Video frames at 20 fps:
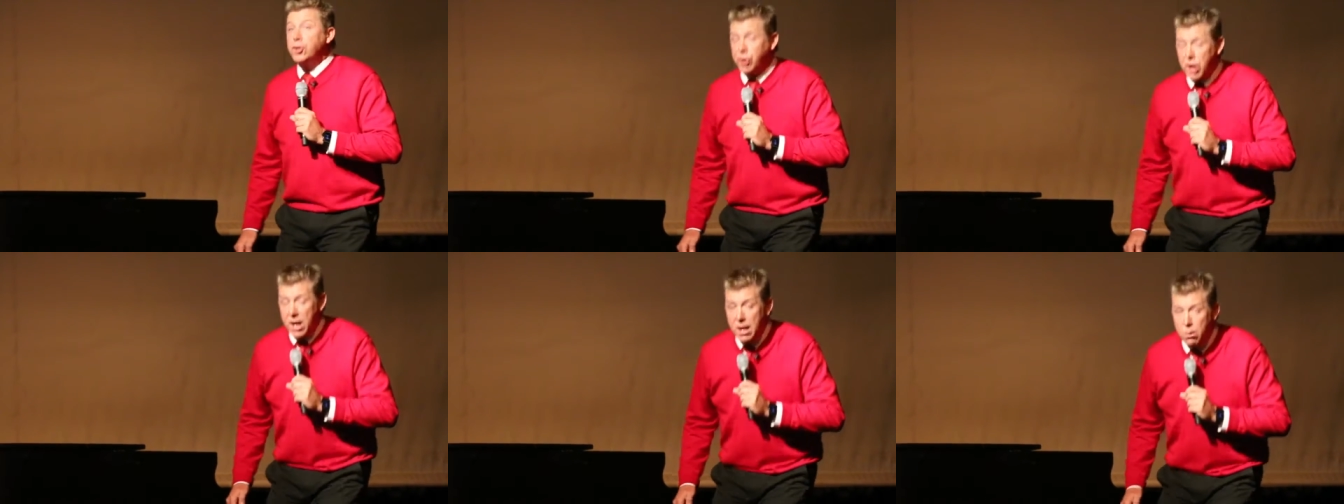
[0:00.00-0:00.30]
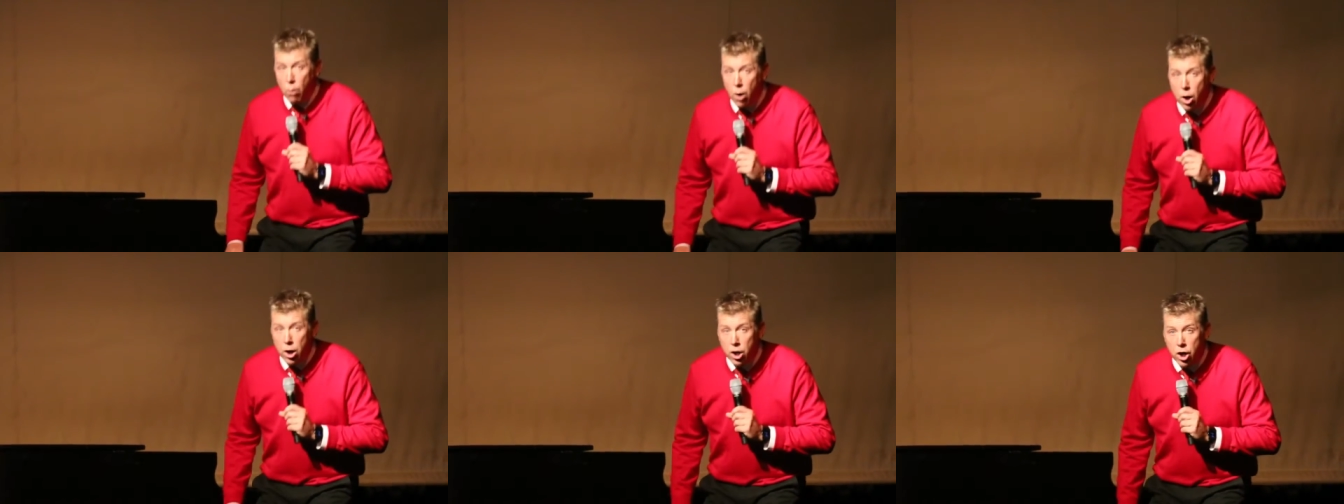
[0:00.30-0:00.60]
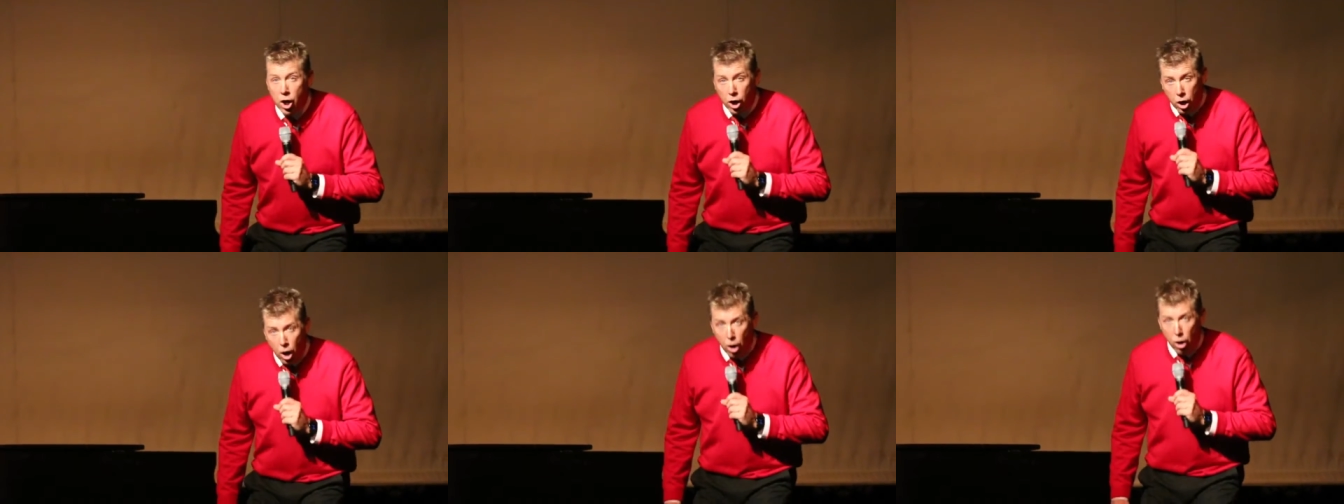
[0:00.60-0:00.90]
She
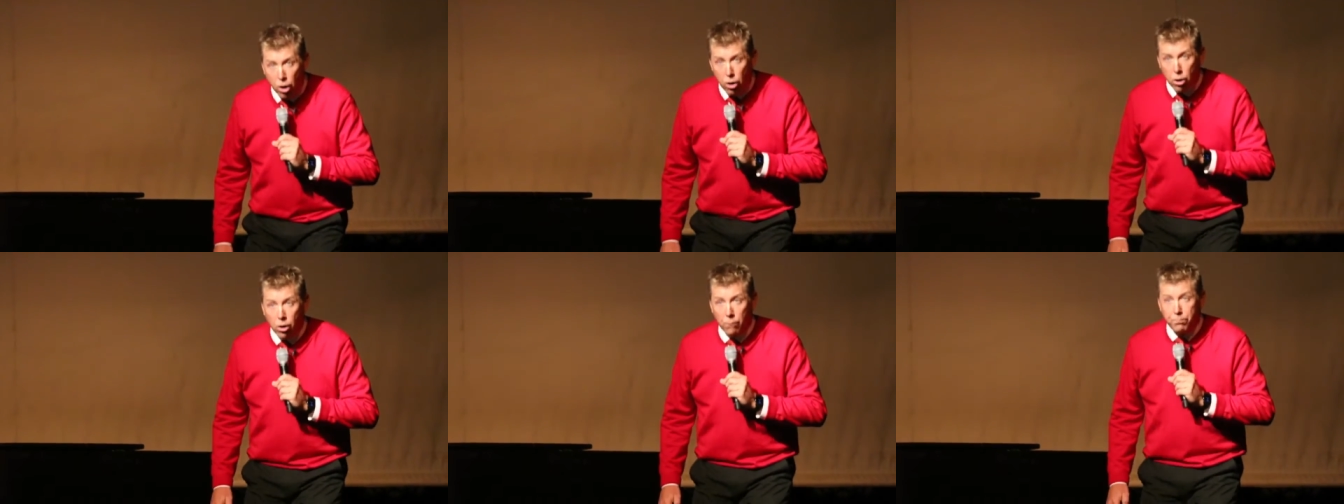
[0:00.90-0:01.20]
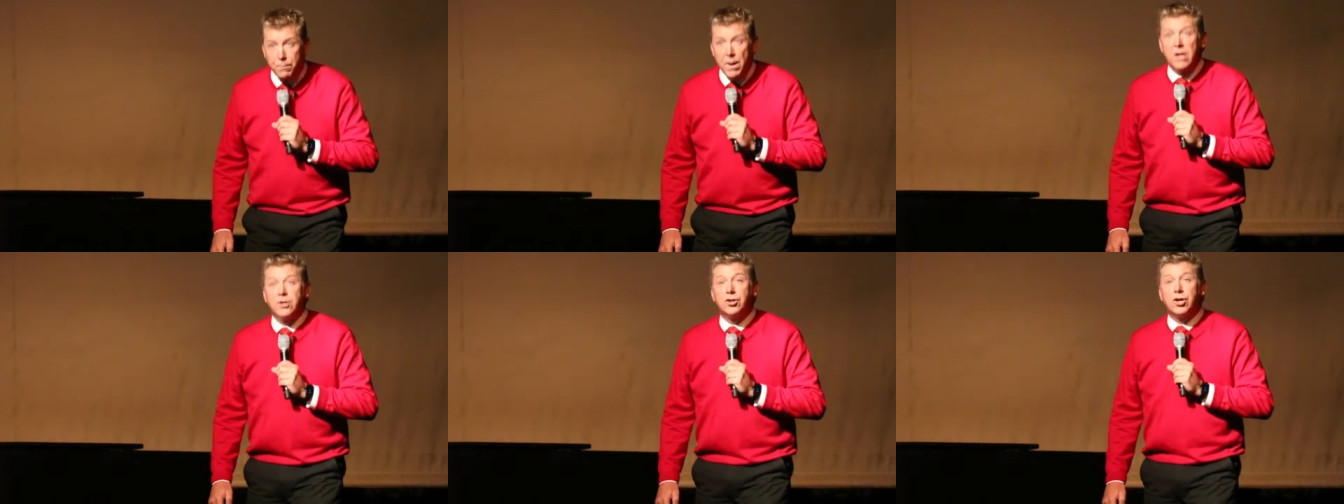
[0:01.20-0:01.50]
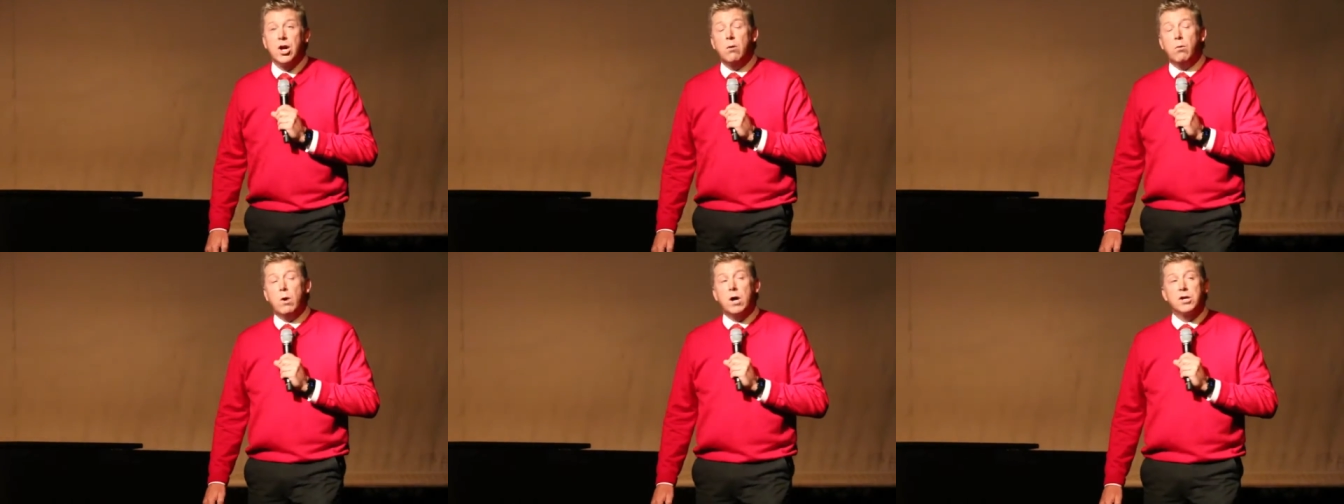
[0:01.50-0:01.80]
wanted a girl,
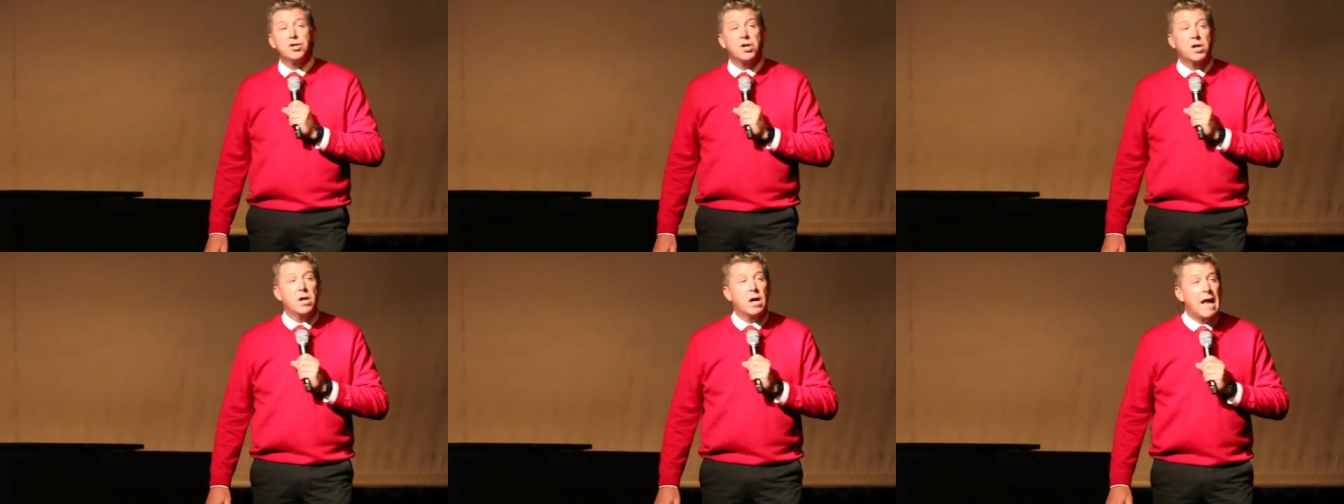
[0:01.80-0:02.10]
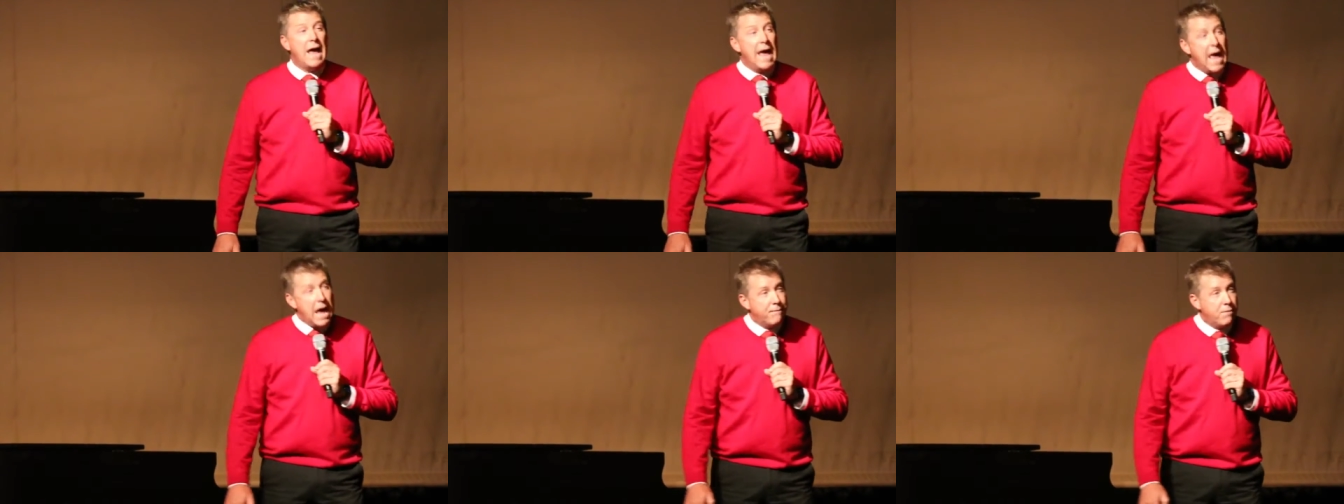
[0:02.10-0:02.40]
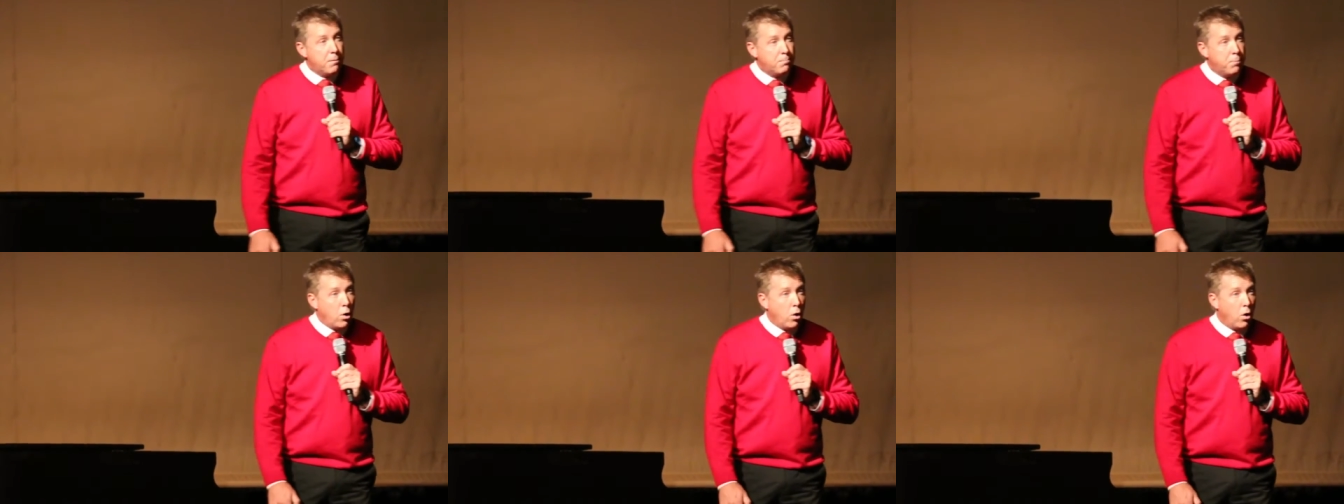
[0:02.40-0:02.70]
she wasn't going to
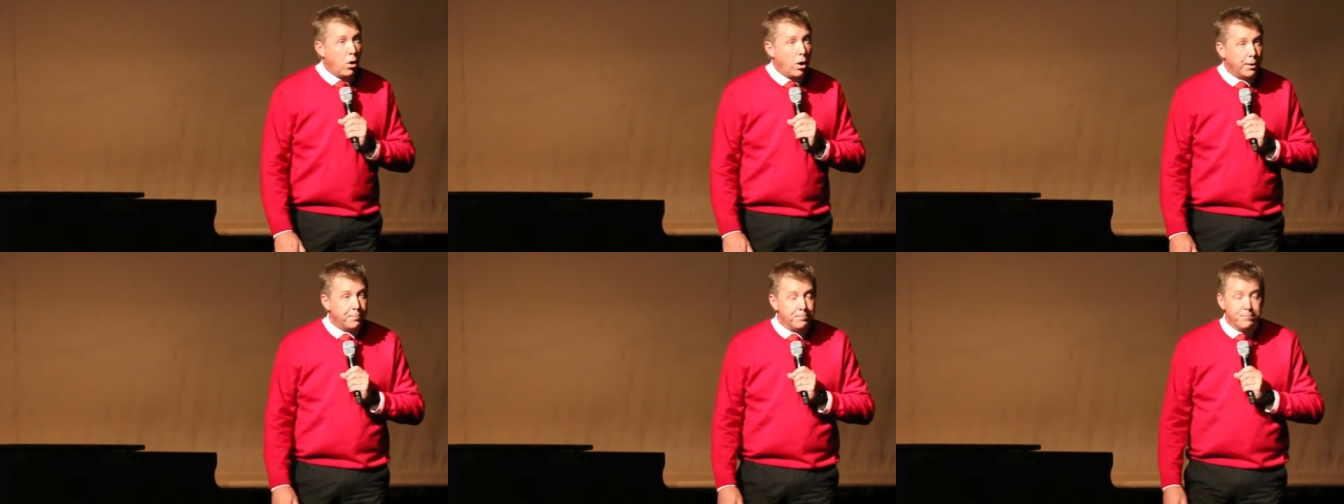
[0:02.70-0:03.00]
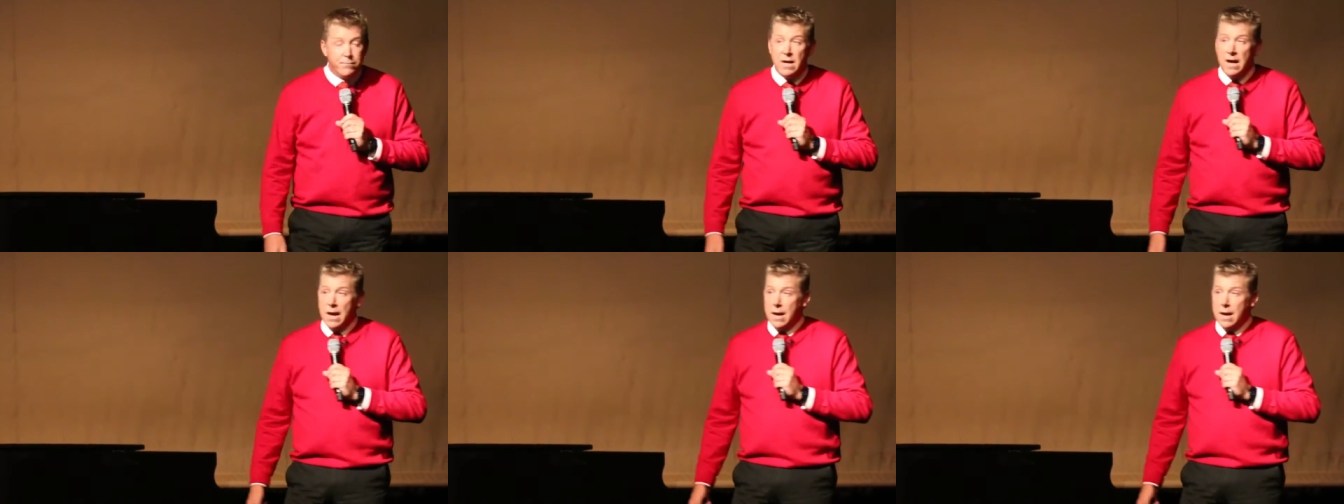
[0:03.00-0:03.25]
have a boy.